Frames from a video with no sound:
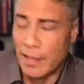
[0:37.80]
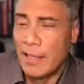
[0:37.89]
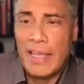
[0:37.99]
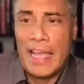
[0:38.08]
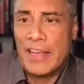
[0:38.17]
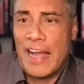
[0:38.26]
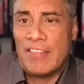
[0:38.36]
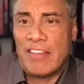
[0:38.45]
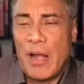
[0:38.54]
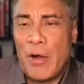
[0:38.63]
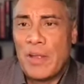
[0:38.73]
Yeah, you guys,
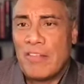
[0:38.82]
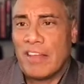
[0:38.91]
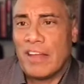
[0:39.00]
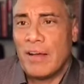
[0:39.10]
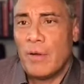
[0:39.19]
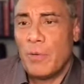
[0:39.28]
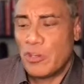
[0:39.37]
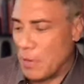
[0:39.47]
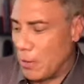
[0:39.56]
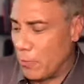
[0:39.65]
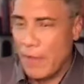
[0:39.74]
I always wish
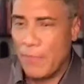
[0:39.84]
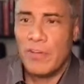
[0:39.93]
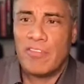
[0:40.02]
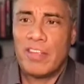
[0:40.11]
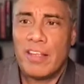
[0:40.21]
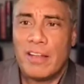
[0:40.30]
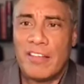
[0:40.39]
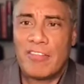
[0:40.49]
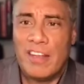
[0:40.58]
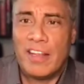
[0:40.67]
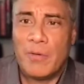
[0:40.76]
my wife was
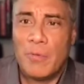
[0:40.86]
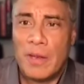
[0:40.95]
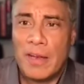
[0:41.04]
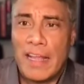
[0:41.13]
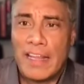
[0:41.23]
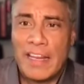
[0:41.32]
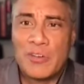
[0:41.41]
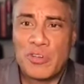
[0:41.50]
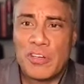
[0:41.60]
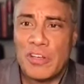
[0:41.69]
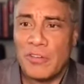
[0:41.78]
listening when I get
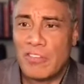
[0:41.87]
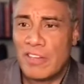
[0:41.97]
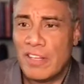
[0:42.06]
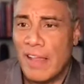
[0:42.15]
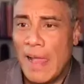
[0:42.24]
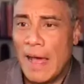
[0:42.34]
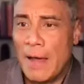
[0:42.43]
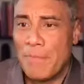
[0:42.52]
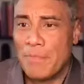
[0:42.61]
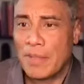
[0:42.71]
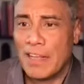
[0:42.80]
introduced.
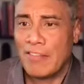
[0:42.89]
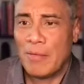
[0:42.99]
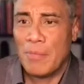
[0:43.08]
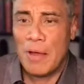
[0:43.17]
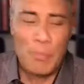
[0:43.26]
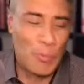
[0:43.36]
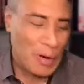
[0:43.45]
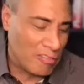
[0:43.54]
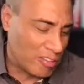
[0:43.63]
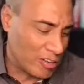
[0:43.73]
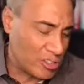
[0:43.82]
Get some
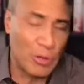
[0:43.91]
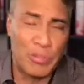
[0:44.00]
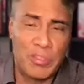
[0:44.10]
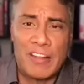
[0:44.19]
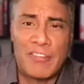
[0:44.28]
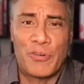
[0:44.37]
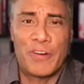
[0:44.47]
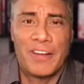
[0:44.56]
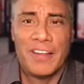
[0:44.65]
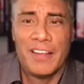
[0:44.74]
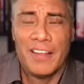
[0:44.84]
points there. Joe, thanks
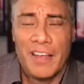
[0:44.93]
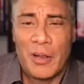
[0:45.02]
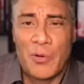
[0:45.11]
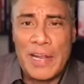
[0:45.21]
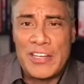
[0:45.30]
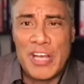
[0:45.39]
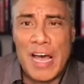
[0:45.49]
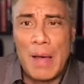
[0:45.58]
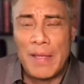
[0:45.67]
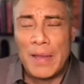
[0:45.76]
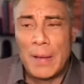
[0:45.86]
for a great
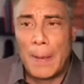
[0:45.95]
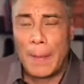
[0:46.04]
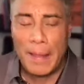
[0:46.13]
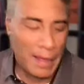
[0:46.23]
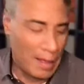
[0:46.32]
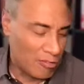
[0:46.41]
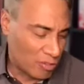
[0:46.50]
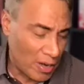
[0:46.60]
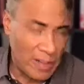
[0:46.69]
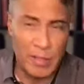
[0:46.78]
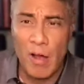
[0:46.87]
job in
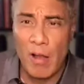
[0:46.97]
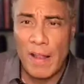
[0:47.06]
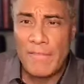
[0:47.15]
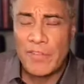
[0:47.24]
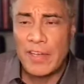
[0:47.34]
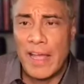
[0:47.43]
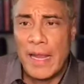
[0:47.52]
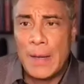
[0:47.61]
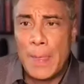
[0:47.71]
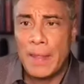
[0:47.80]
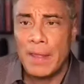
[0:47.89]
starting the call off
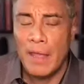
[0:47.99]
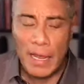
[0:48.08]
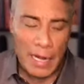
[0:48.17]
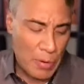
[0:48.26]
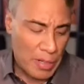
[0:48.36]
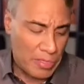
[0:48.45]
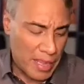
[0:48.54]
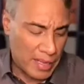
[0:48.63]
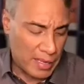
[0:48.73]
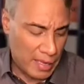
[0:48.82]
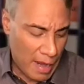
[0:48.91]
tonight. And I want to
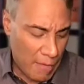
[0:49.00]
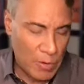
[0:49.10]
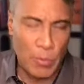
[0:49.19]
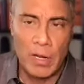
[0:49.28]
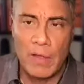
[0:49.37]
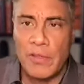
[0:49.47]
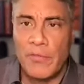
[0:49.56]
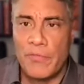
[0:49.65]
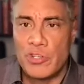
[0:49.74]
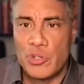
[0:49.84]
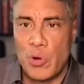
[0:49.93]
thank every one of you
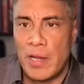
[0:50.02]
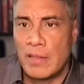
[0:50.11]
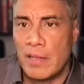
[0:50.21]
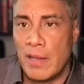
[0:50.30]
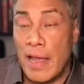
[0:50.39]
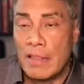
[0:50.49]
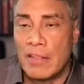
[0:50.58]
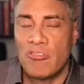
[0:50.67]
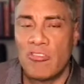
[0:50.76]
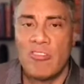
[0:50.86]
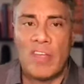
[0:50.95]
for joining tonight.
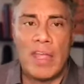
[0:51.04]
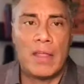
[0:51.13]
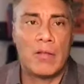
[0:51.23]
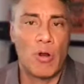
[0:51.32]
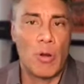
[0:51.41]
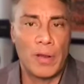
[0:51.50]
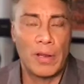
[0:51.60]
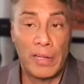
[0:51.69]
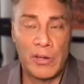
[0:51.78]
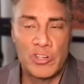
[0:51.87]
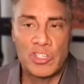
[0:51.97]
This is a corporate
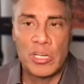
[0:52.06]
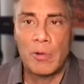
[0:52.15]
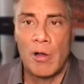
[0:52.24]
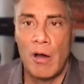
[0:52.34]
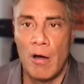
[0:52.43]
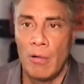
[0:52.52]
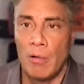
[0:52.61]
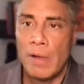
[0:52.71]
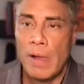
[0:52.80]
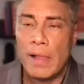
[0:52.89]
leadership call.